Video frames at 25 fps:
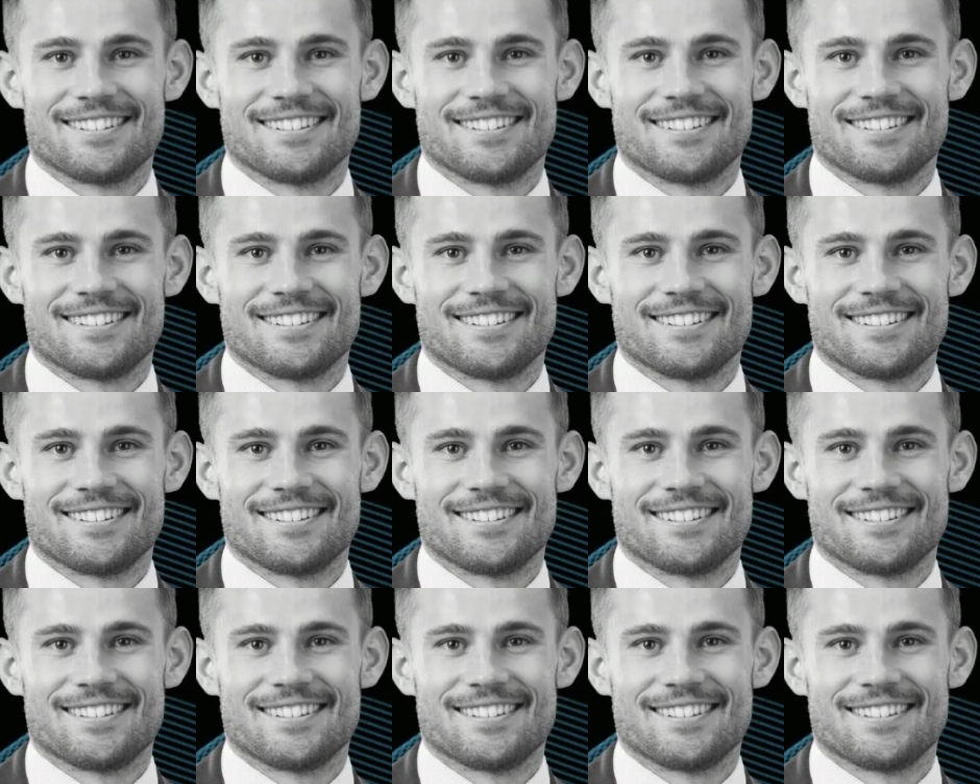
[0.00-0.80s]

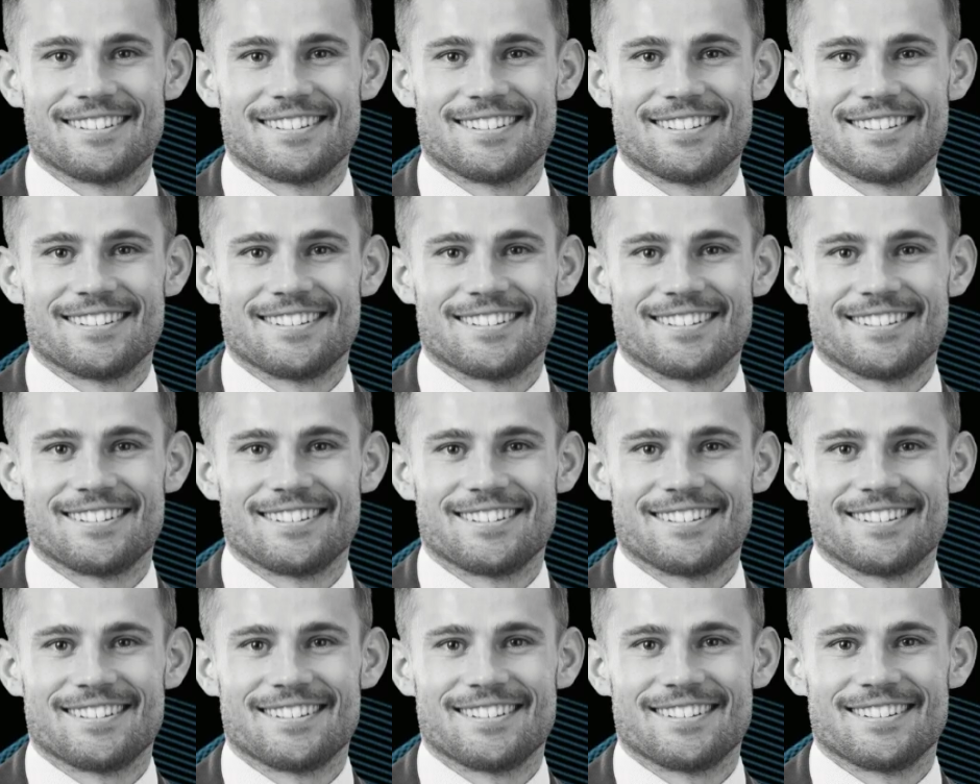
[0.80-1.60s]

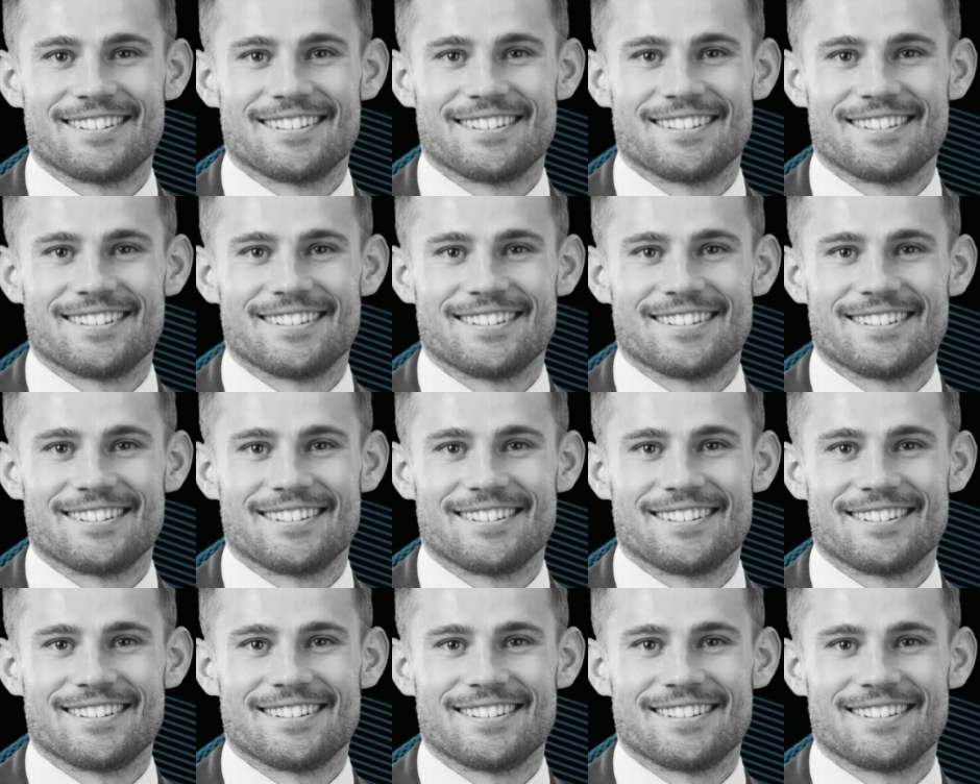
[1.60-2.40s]

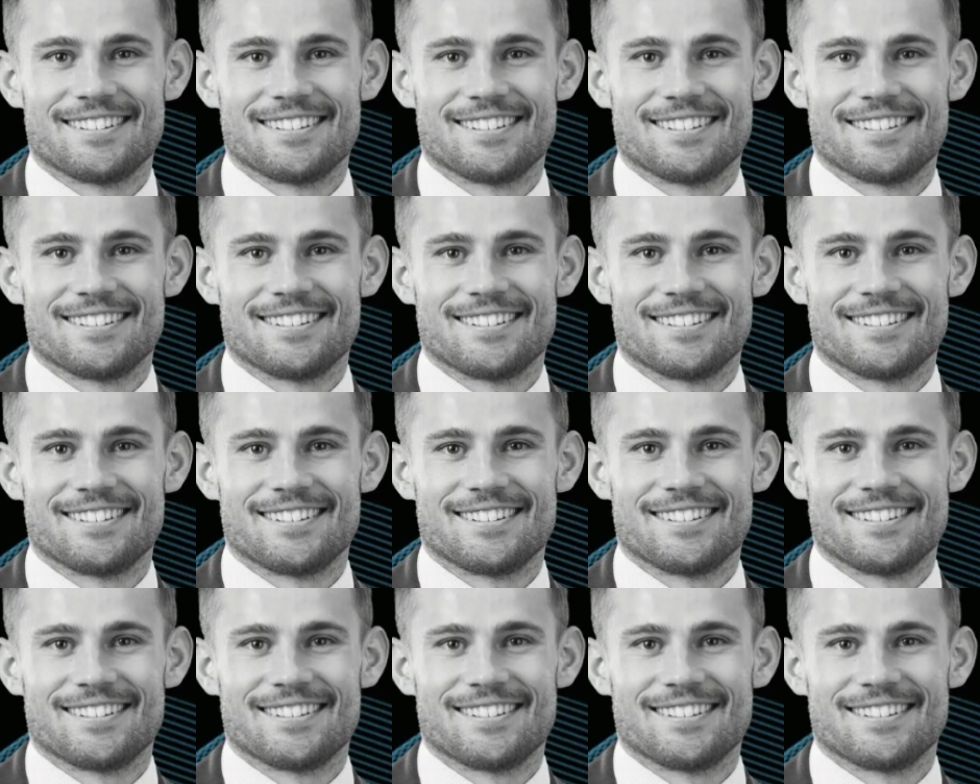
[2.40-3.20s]

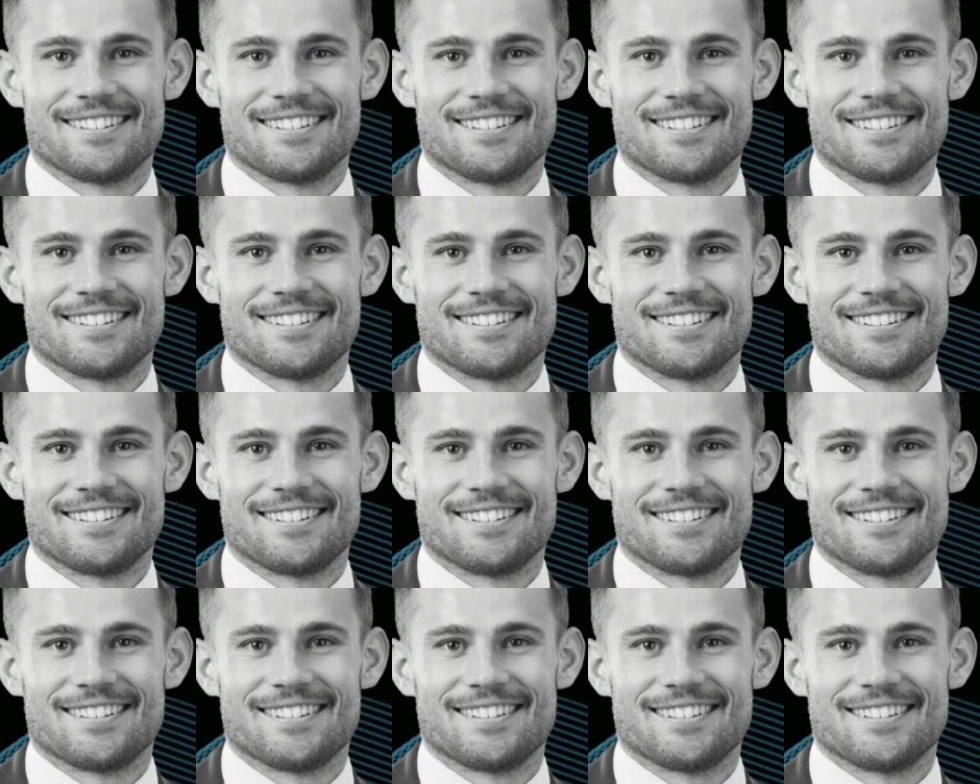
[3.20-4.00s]

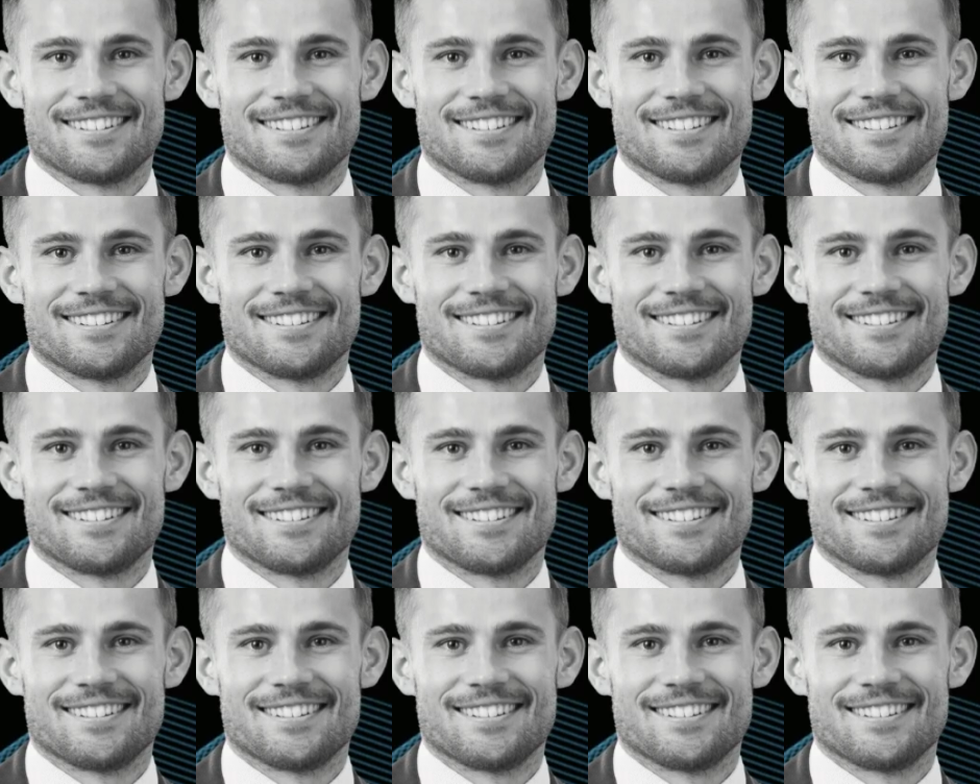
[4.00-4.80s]

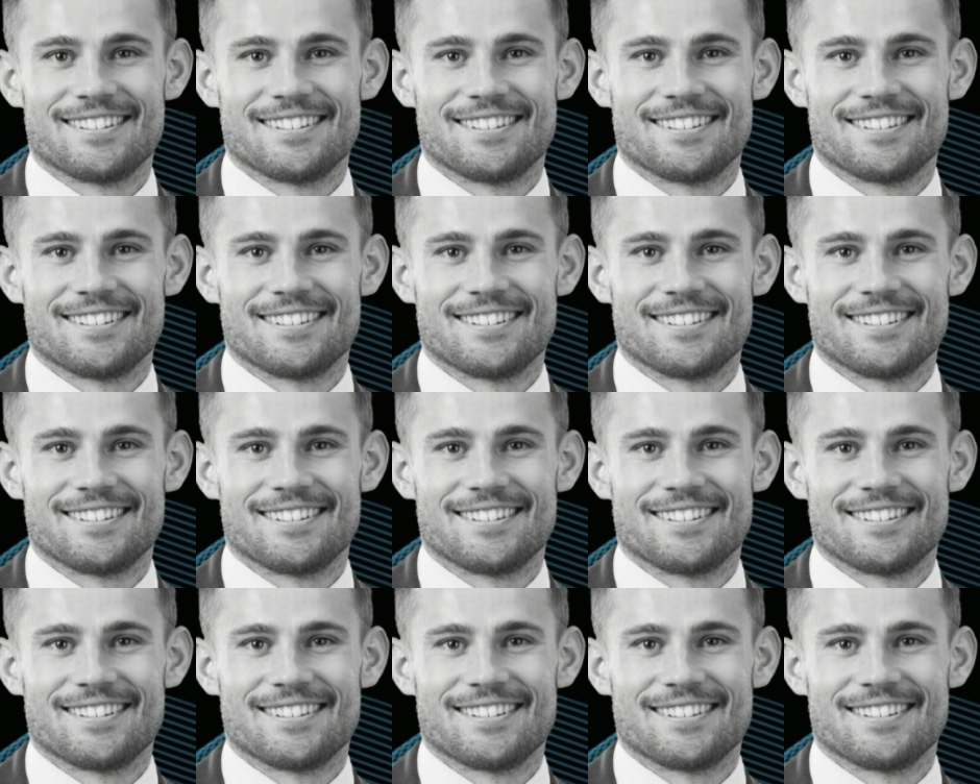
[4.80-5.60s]

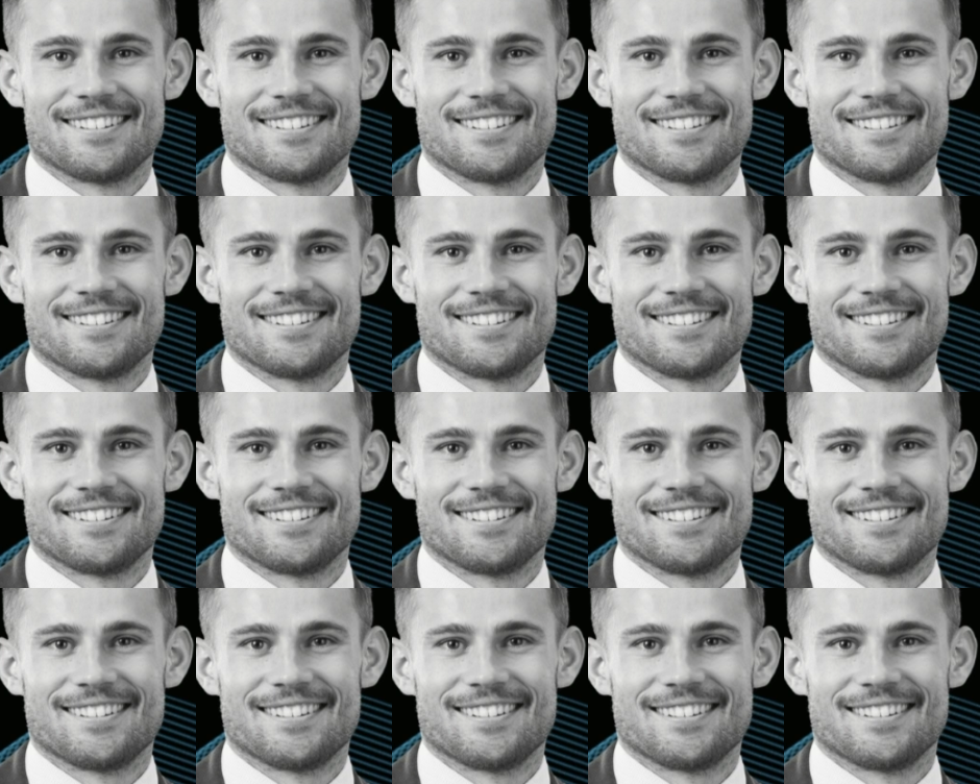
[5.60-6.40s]

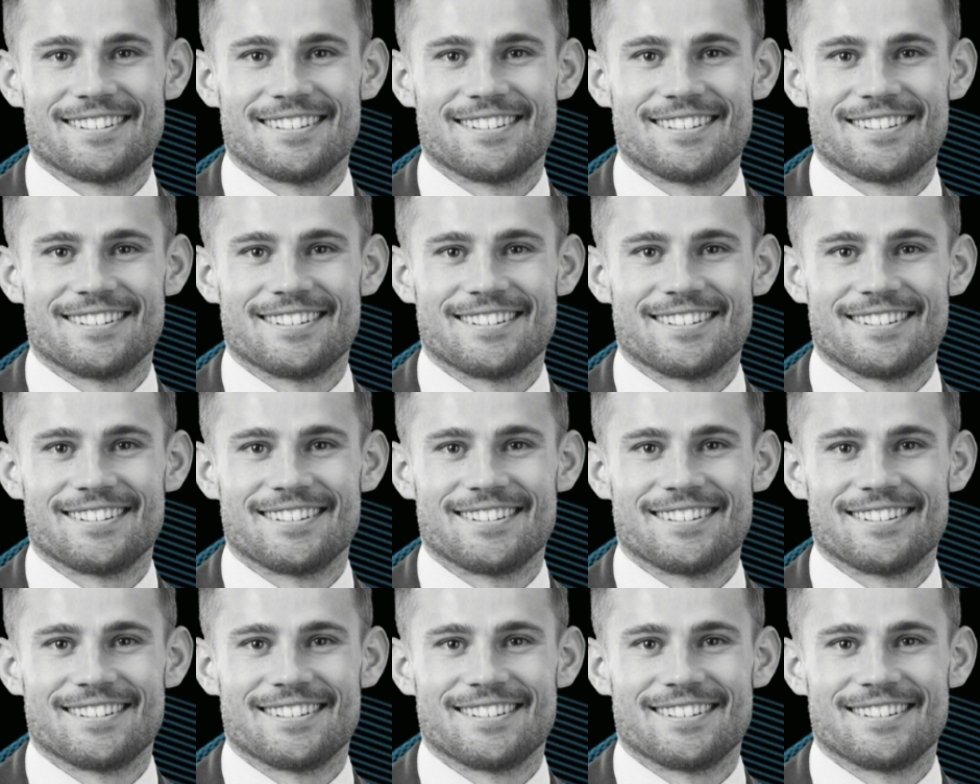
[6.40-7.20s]

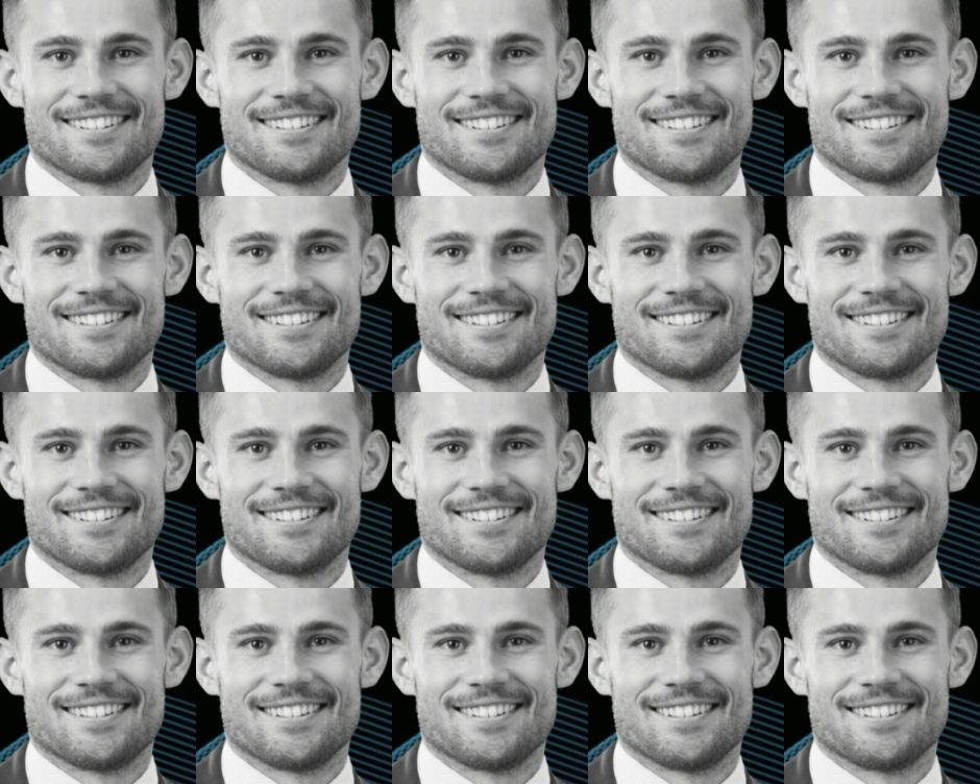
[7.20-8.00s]
[no speech]